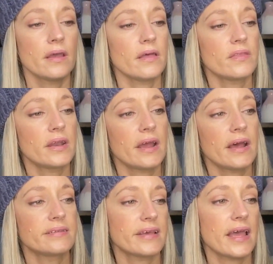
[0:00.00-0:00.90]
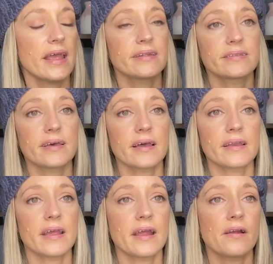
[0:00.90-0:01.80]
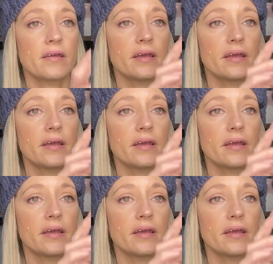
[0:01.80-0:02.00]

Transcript: and then it has a hand tied area